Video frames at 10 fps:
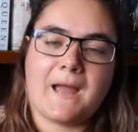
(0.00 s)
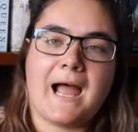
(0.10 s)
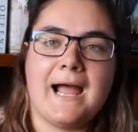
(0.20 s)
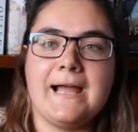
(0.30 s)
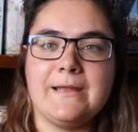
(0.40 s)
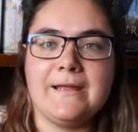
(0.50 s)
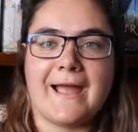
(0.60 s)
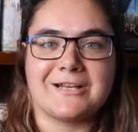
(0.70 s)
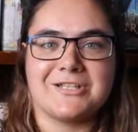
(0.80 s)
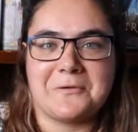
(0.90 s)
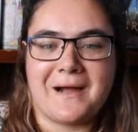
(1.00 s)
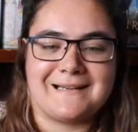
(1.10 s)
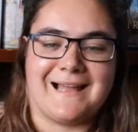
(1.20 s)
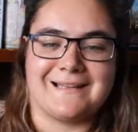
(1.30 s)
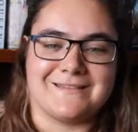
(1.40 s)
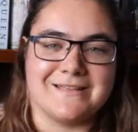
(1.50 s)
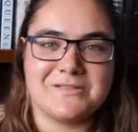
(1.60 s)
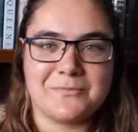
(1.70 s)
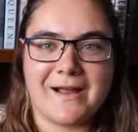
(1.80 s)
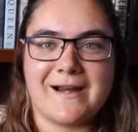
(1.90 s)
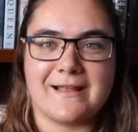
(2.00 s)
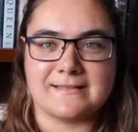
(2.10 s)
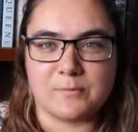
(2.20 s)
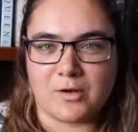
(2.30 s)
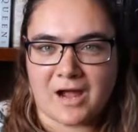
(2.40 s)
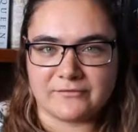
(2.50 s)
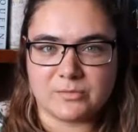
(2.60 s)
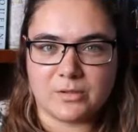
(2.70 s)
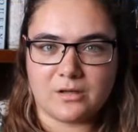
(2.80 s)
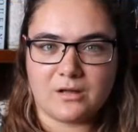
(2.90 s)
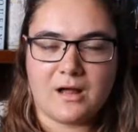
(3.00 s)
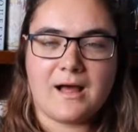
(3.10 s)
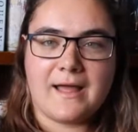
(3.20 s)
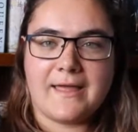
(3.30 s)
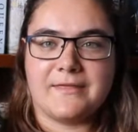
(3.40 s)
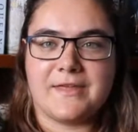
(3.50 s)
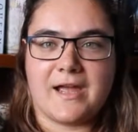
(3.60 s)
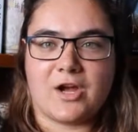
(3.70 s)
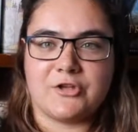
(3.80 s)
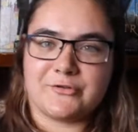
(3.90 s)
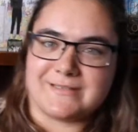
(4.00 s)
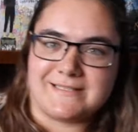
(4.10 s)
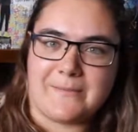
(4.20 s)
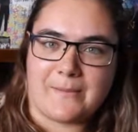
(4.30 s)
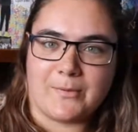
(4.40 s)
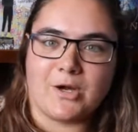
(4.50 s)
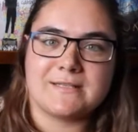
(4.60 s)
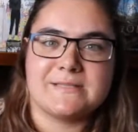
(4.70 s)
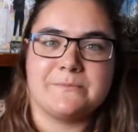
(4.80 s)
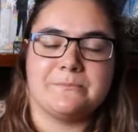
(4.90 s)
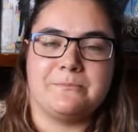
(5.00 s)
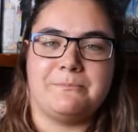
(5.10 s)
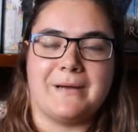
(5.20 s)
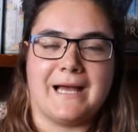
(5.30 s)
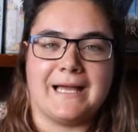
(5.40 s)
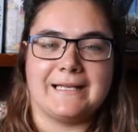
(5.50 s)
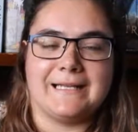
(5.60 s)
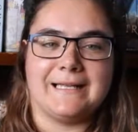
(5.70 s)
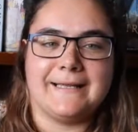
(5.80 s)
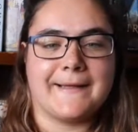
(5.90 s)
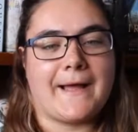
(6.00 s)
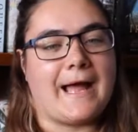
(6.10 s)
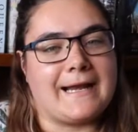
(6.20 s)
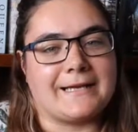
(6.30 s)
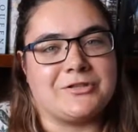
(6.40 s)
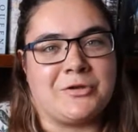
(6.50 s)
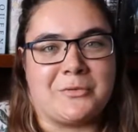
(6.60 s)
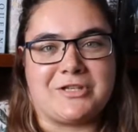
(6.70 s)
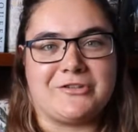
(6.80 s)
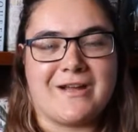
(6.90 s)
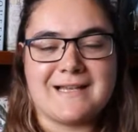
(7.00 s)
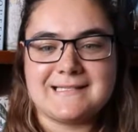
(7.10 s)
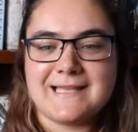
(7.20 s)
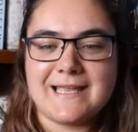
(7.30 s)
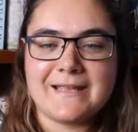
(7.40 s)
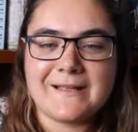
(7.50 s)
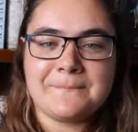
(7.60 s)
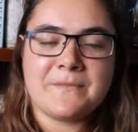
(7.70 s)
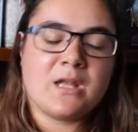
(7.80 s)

I actually quite like this one. It's more comfortable. There you can see my books, but I'd like to know what you guys think.